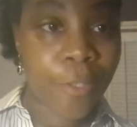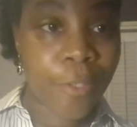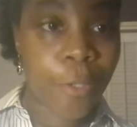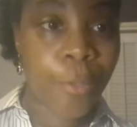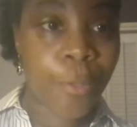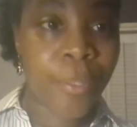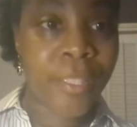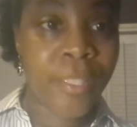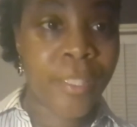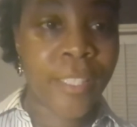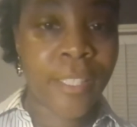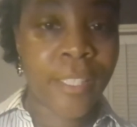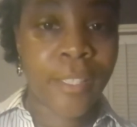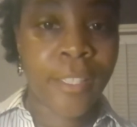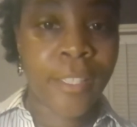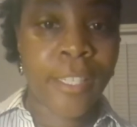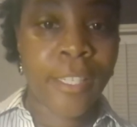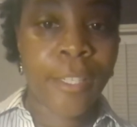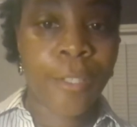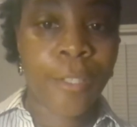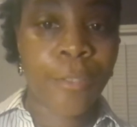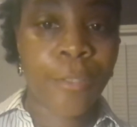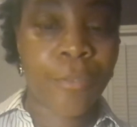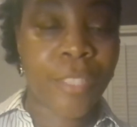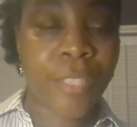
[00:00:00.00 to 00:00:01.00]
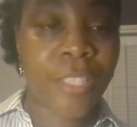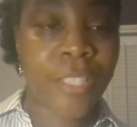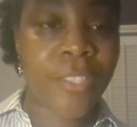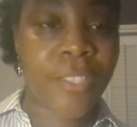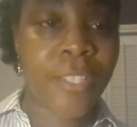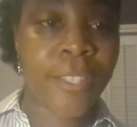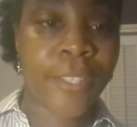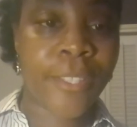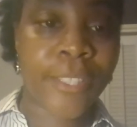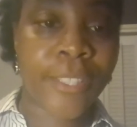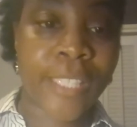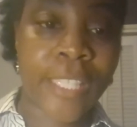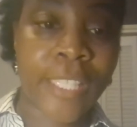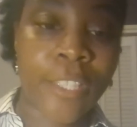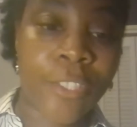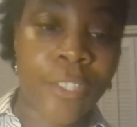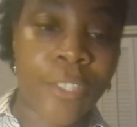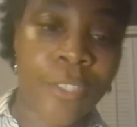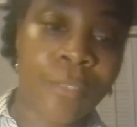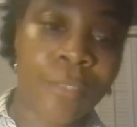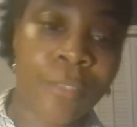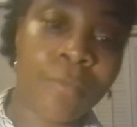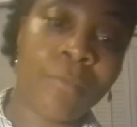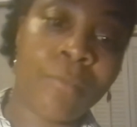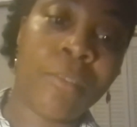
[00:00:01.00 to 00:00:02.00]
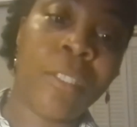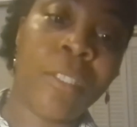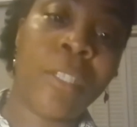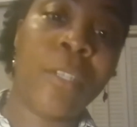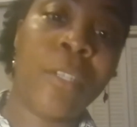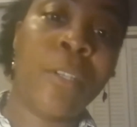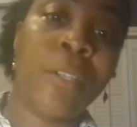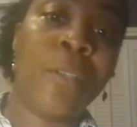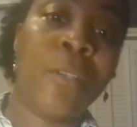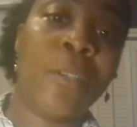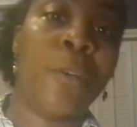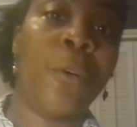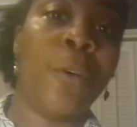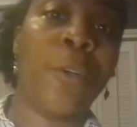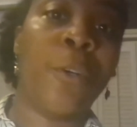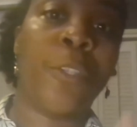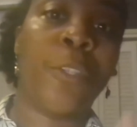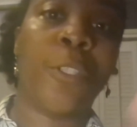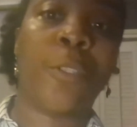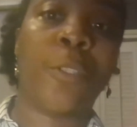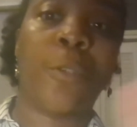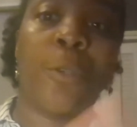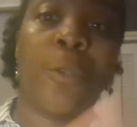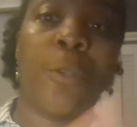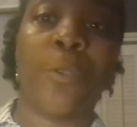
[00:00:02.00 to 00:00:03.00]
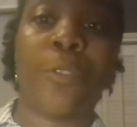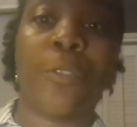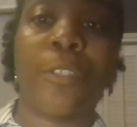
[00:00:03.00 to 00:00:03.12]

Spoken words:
the era of desegregation, or the growth